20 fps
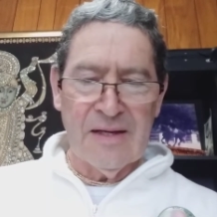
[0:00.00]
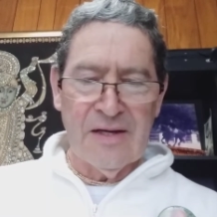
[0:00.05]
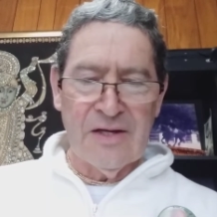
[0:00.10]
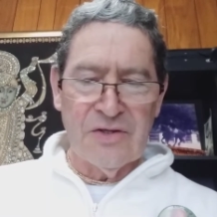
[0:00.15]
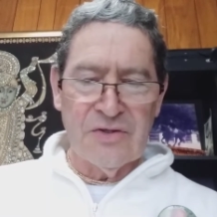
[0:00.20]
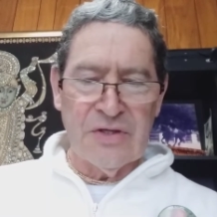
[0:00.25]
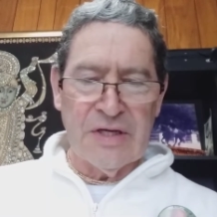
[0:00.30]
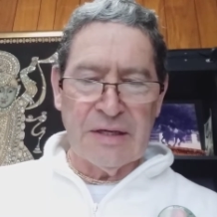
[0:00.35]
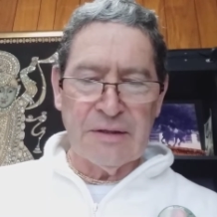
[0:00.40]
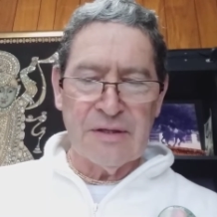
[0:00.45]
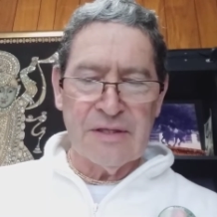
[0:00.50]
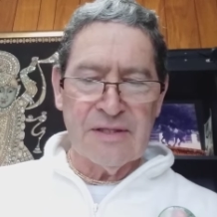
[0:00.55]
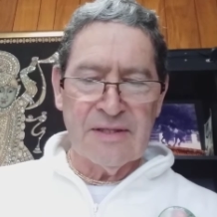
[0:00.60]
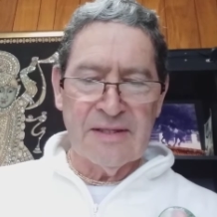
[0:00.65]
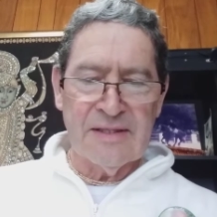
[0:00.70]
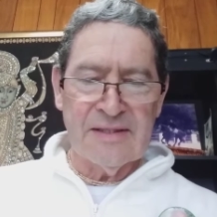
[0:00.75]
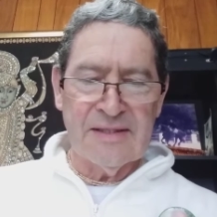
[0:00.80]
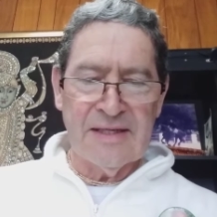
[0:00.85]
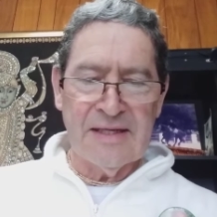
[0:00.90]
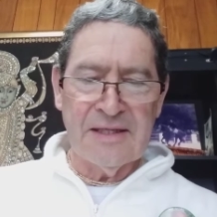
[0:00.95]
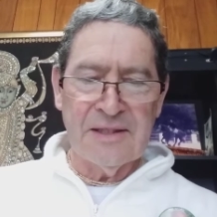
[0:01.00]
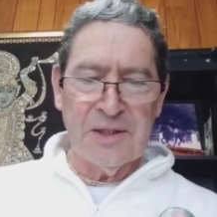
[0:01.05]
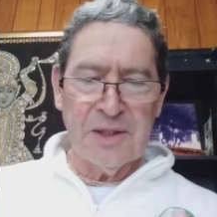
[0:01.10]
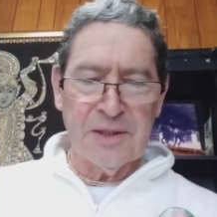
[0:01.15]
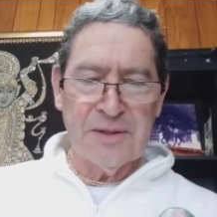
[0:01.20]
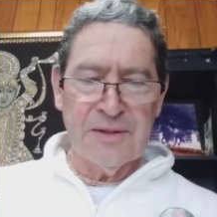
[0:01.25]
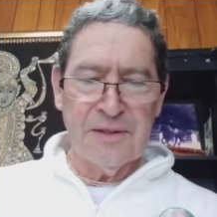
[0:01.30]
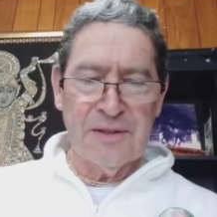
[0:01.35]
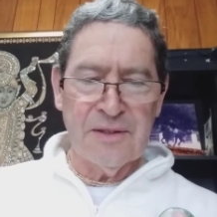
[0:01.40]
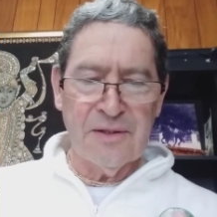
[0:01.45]
Sri Krishna
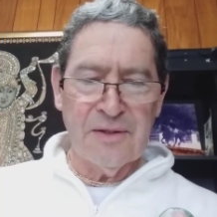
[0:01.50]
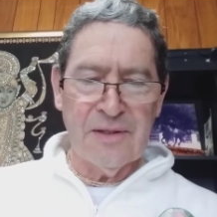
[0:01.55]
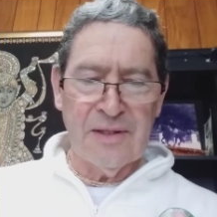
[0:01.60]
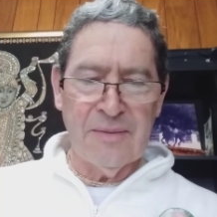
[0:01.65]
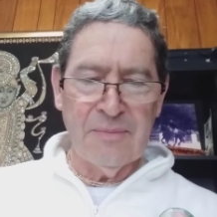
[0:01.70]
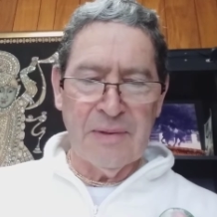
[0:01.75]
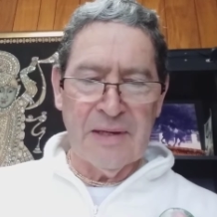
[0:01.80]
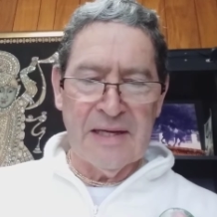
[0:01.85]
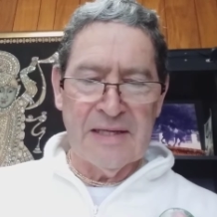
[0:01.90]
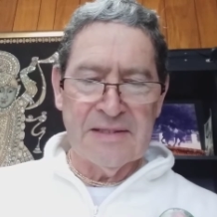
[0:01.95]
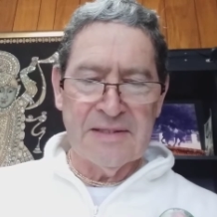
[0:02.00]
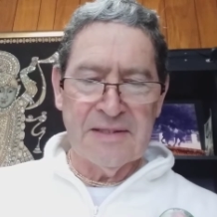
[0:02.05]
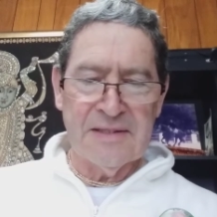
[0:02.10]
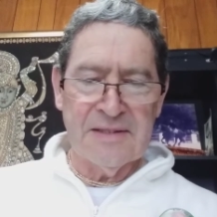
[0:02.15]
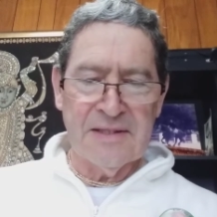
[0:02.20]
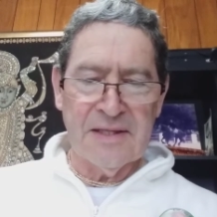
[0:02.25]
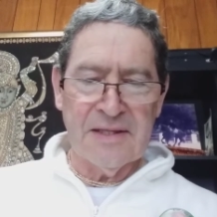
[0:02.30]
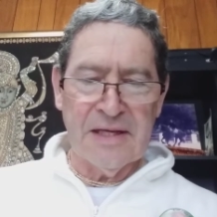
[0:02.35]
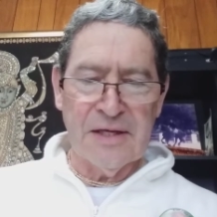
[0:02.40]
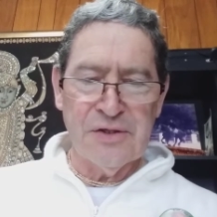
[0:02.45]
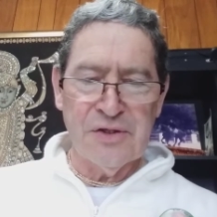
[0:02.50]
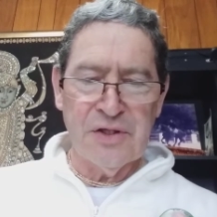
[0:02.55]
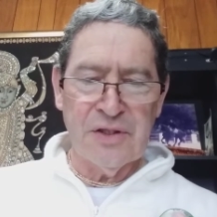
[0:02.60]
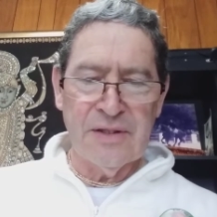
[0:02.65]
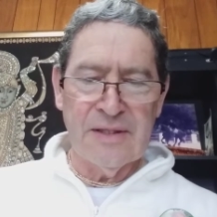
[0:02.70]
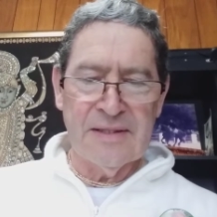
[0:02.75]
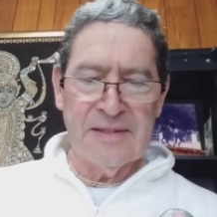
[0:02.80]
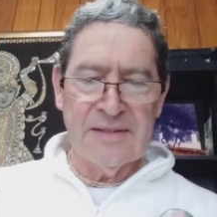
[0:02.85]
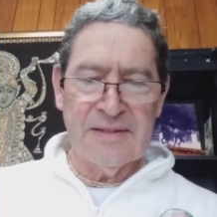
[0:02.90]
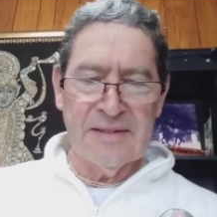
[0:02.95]
signaled to the holy places that they should
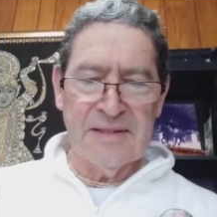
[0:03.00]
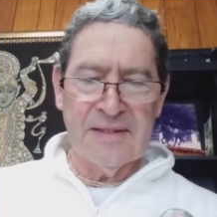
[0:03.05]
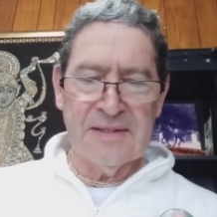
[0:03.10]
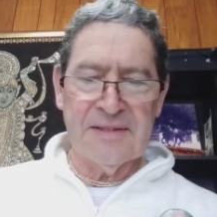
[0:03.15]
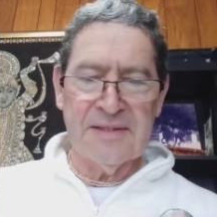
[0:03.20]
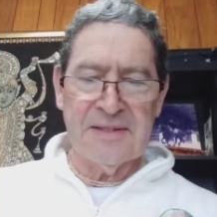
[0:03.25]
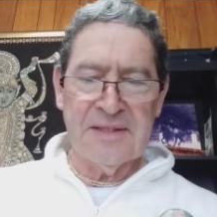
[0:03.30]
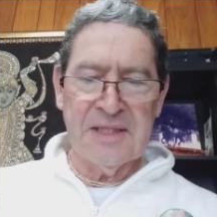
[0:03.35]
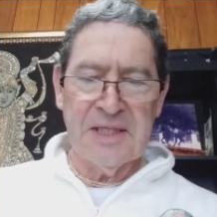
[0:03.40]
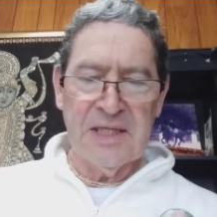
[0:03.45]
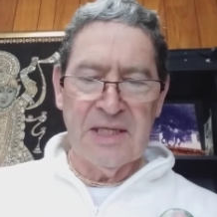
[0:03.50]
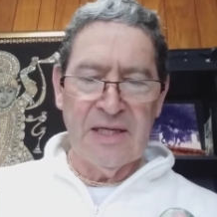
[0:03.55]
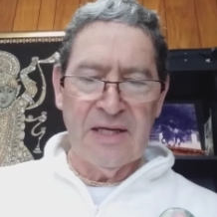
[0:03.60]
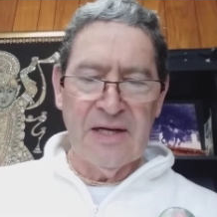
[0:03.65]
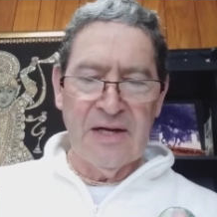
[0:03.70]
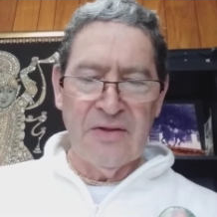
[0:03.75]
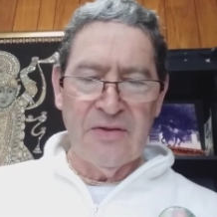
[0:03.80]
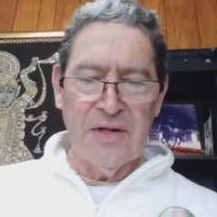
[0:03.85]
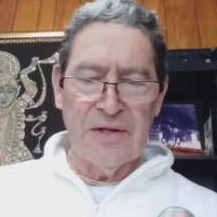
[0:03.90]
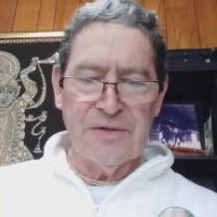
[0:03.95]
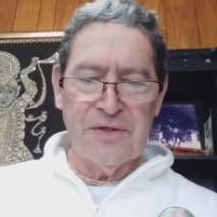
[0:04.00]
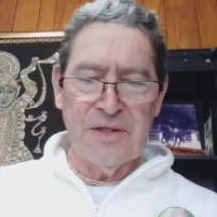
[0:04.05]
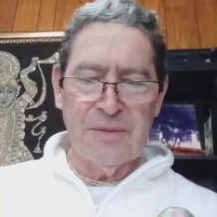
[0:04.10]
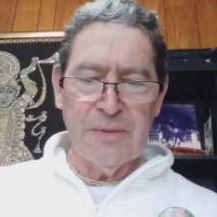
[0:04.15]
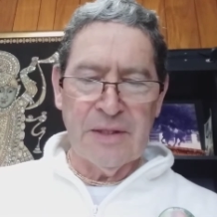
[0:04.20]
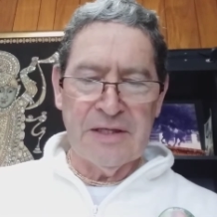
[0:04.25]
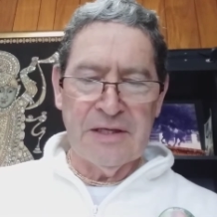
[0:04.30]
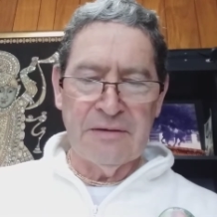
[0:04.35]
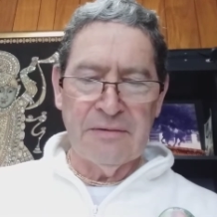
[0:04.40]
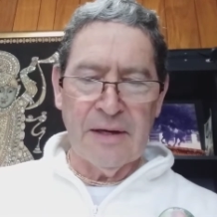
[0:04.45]
insist that
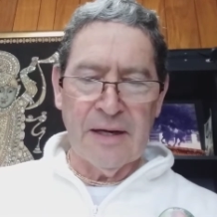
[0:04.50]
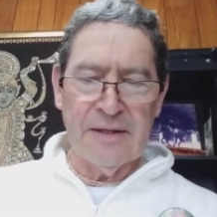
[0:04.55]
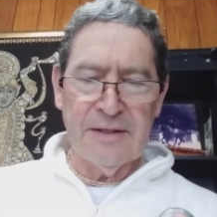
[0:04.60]
Shrimati,